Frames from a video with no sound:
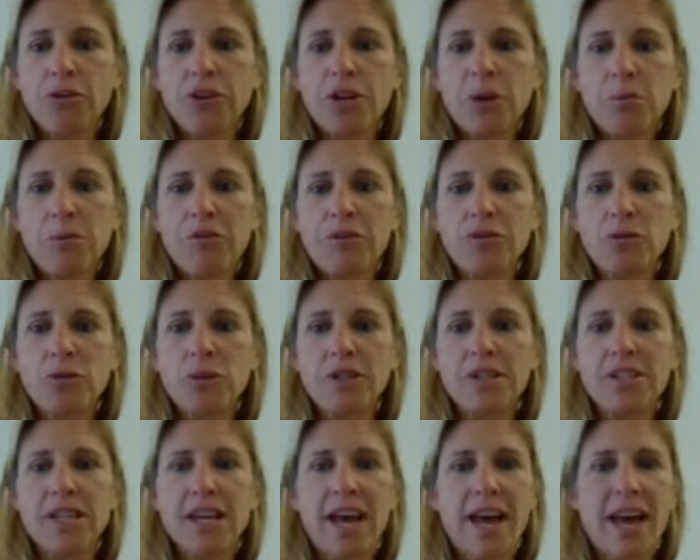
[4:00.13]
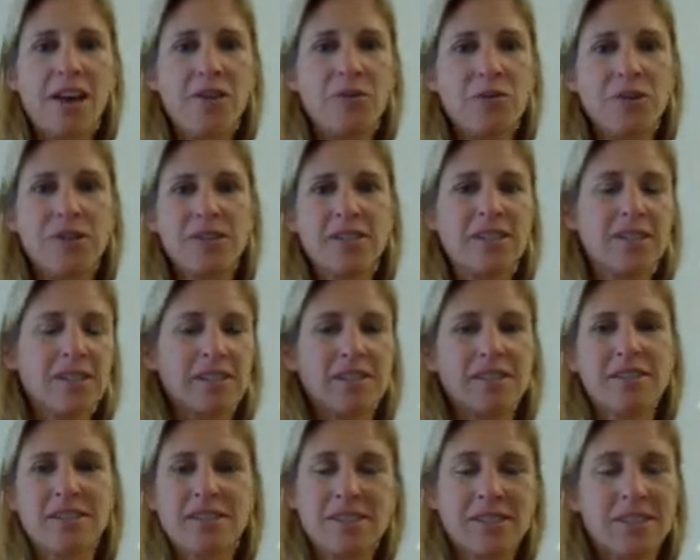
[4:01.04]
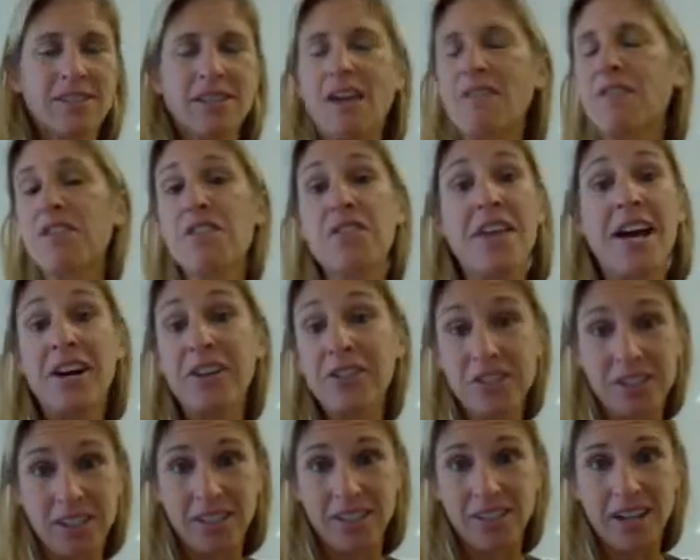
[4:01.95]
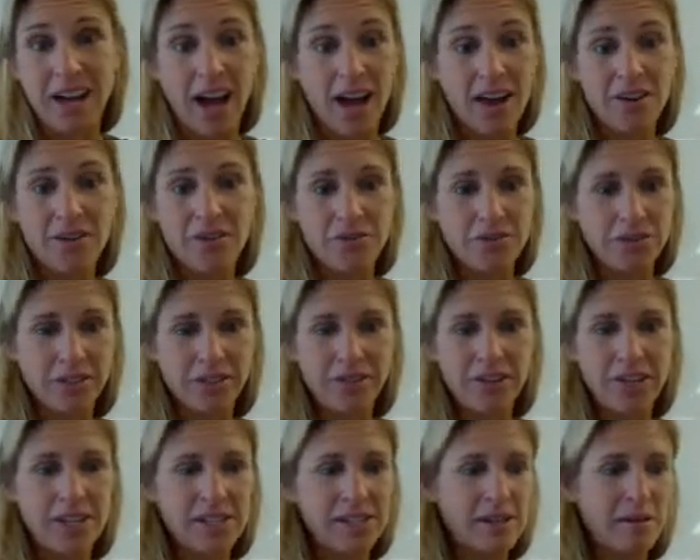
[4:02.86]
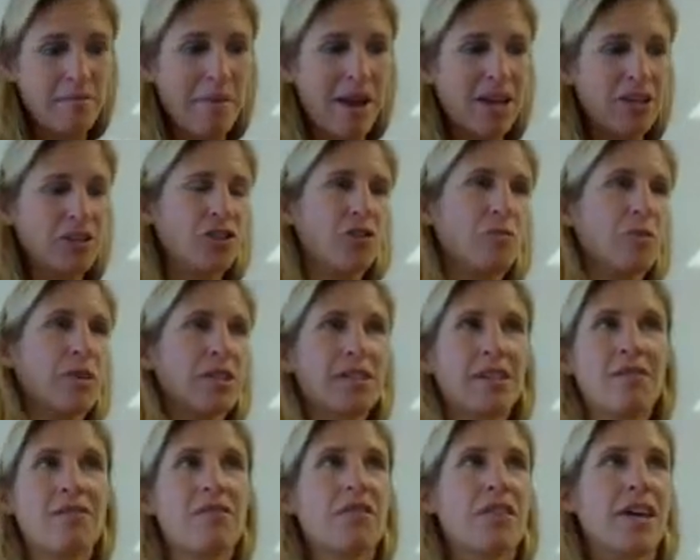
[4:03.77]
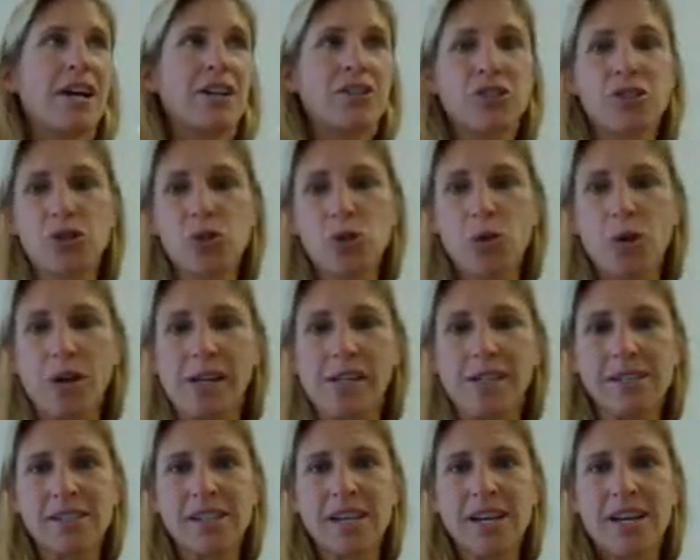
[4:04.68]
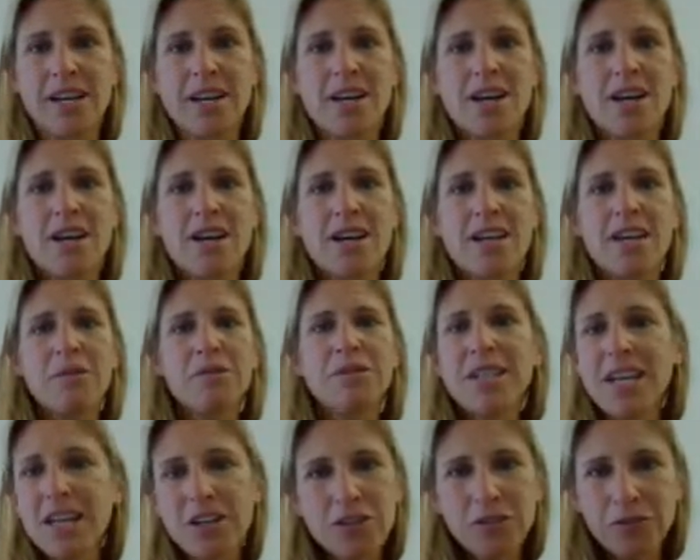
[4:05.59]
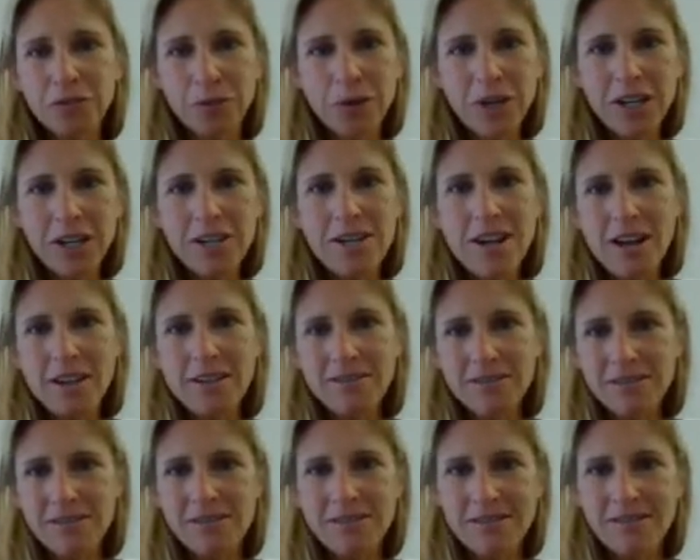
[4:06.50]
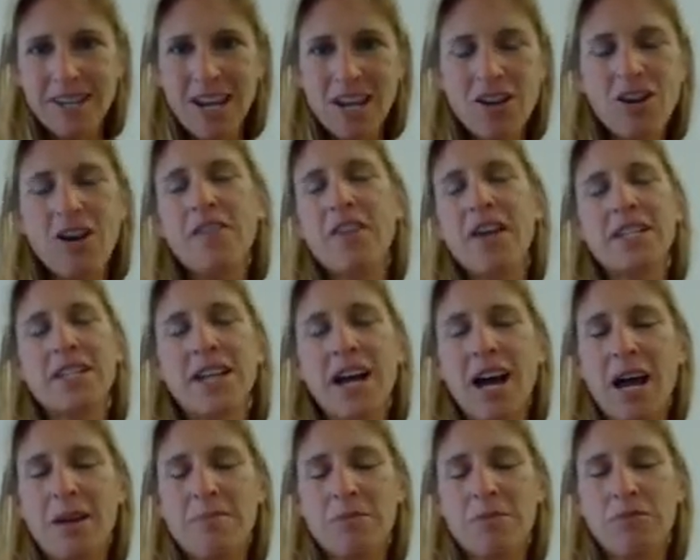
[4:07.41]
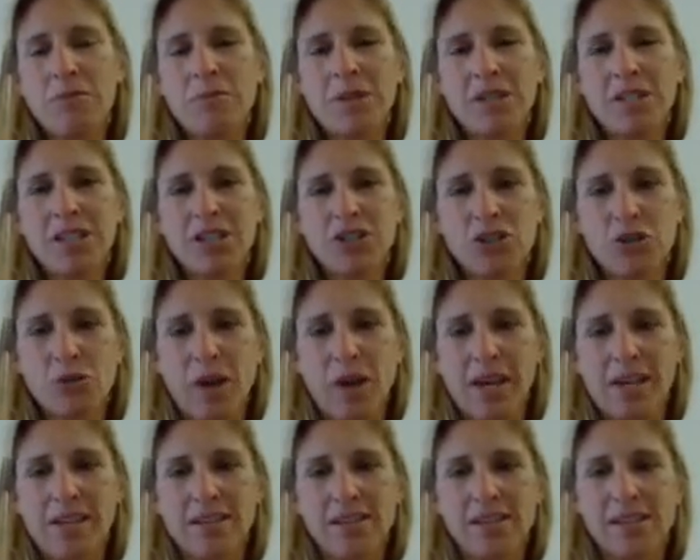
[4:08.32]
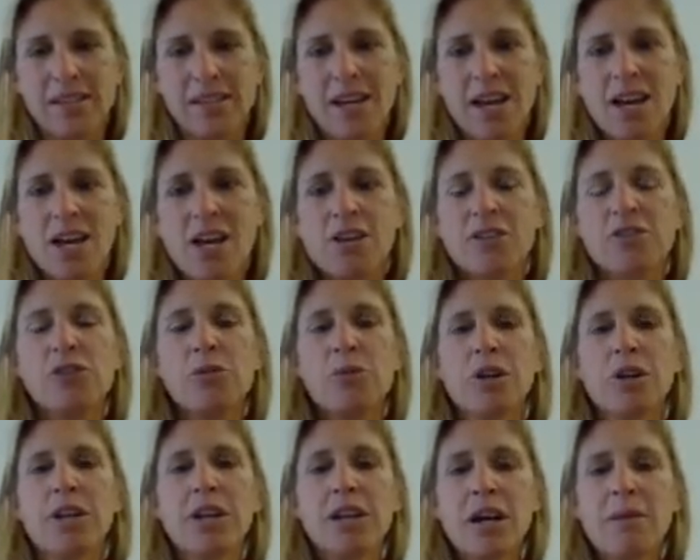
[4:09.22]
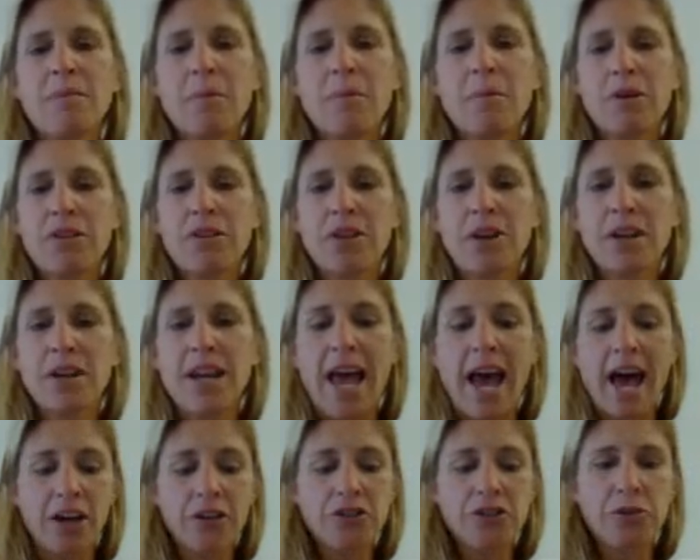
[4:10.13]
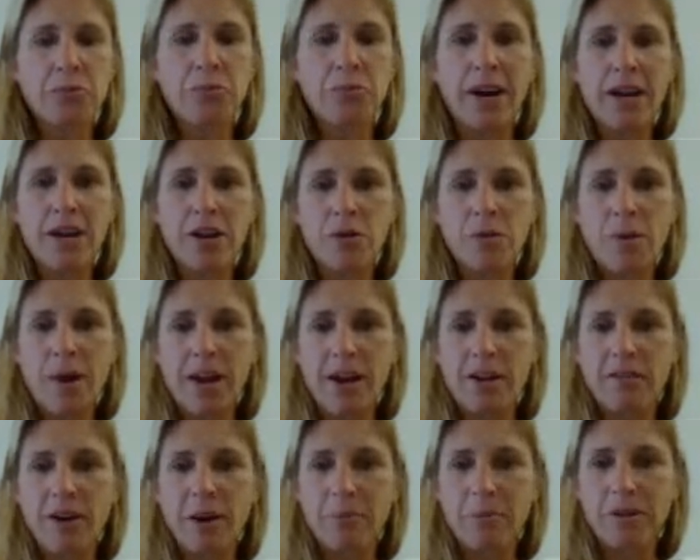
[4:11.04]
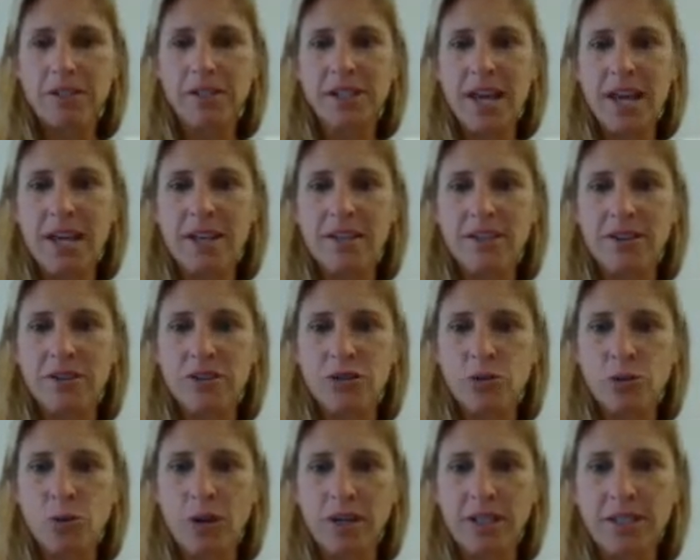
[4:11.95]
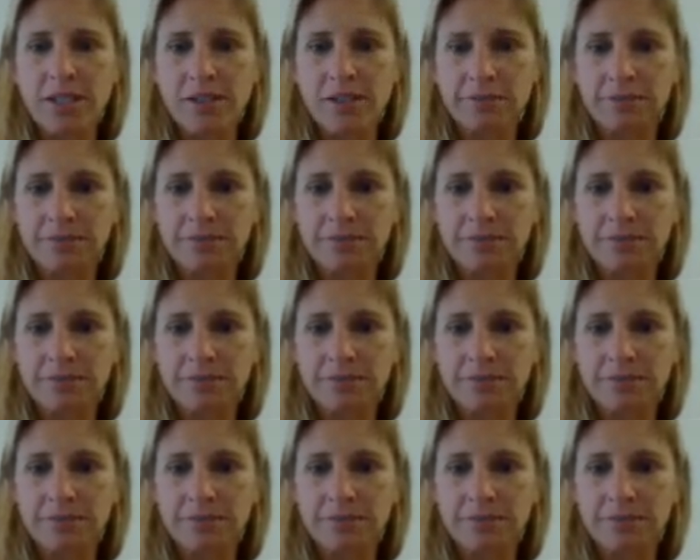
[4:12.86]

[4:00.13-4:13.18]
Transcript: number of toys they had was 7,000? I don't know, they're living in some mansion with 7,000 toys. We could not take all that time. It would be such a waste. So we're going to come up with an algebraic way to represent their toys.